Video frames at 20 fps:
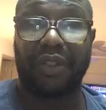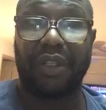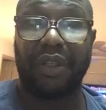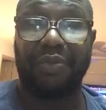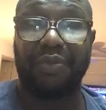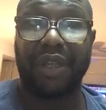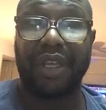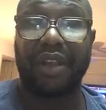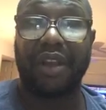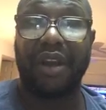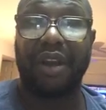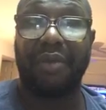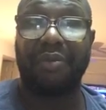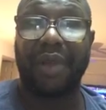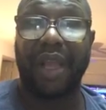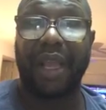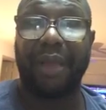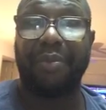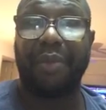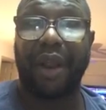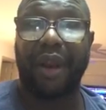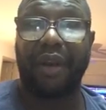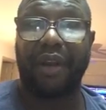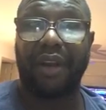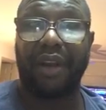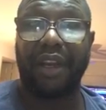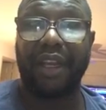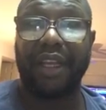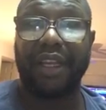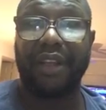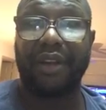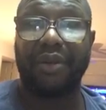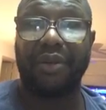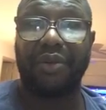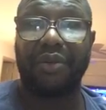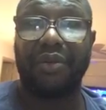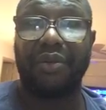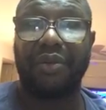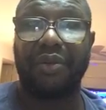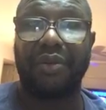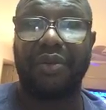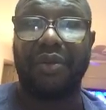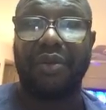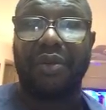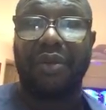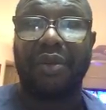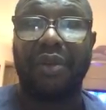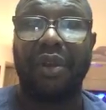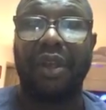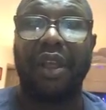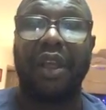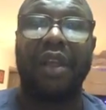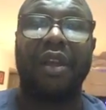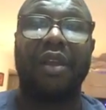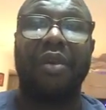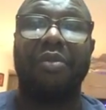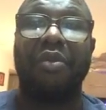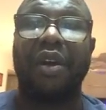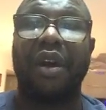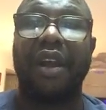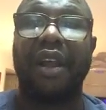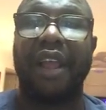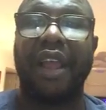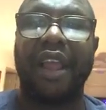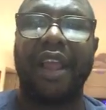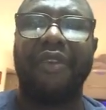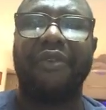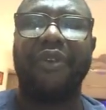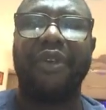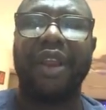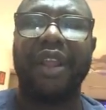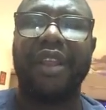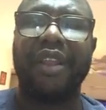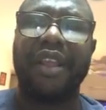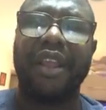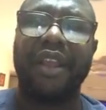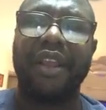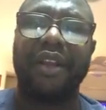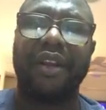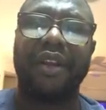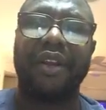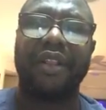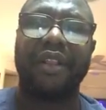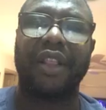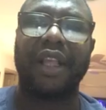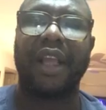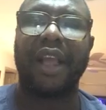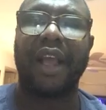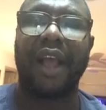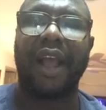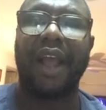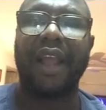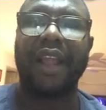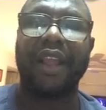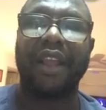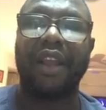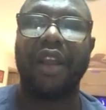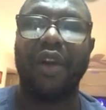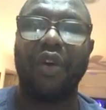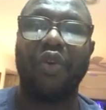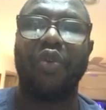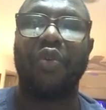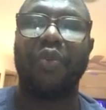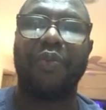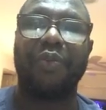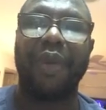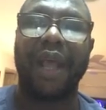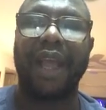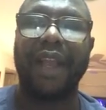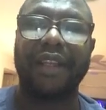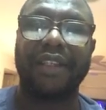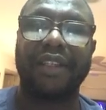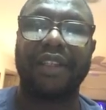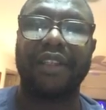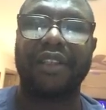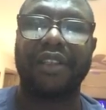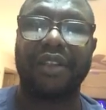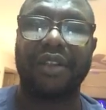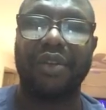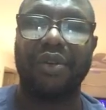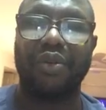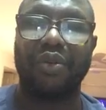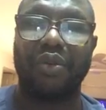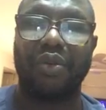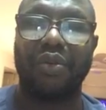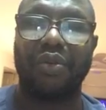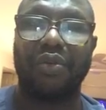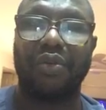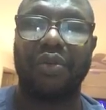to become a paralegal. But every year that I go back to school